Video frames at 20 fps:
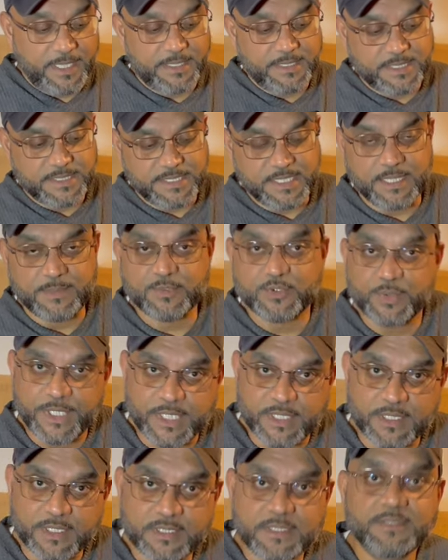and the same
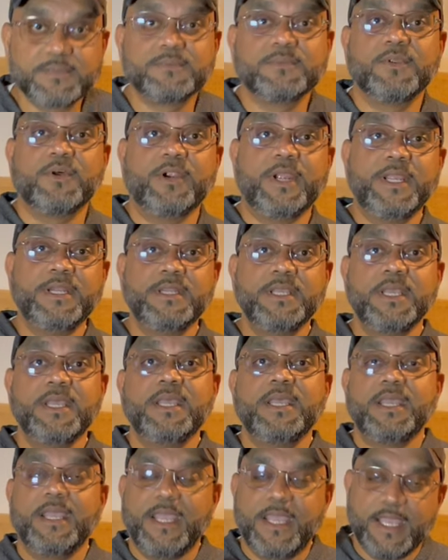tweeter, all right?
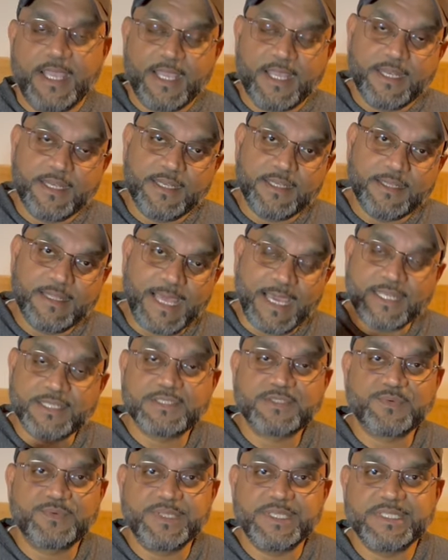And that's
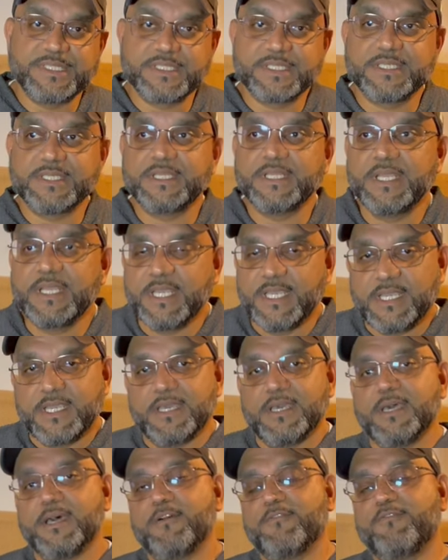the reason
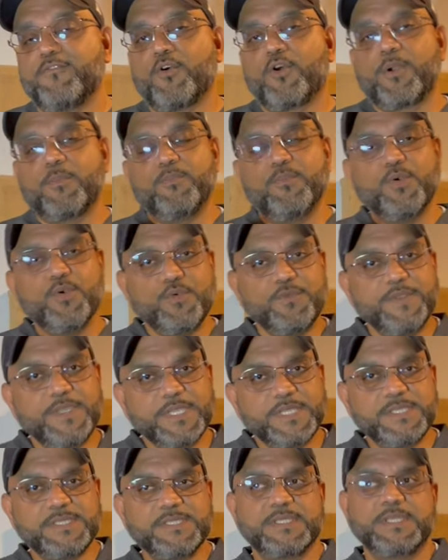uh, for
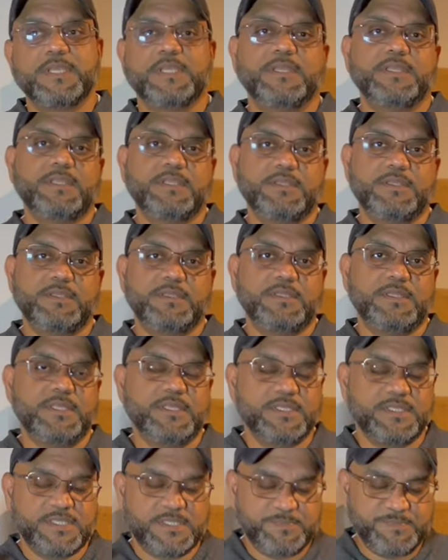movies,
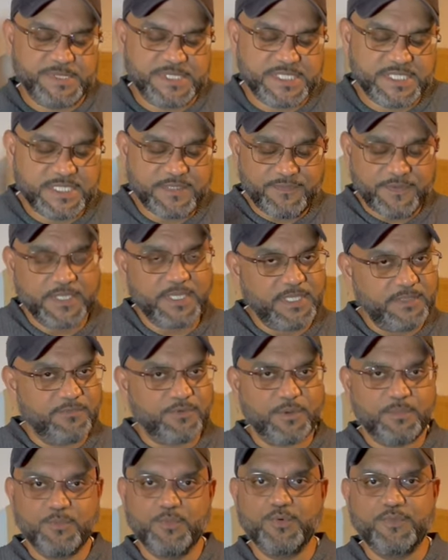specifically
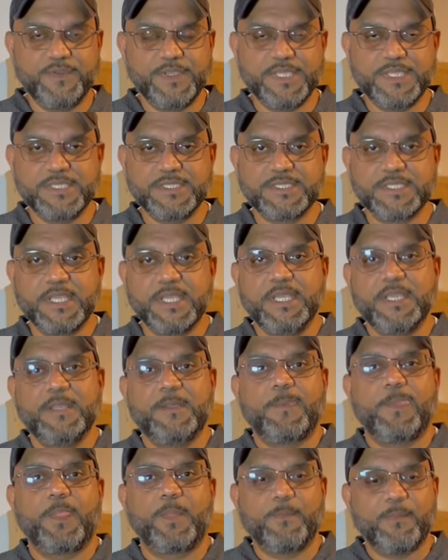for movies,
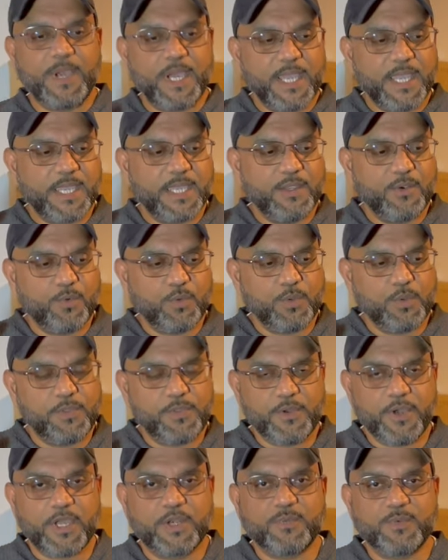my whole
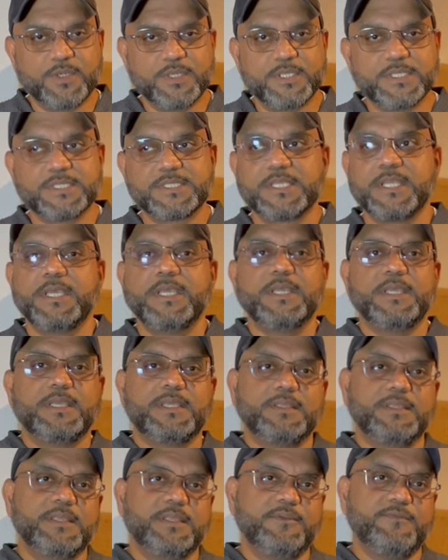thought was
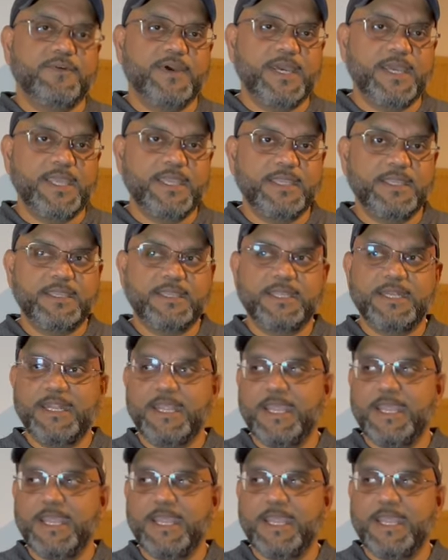if I can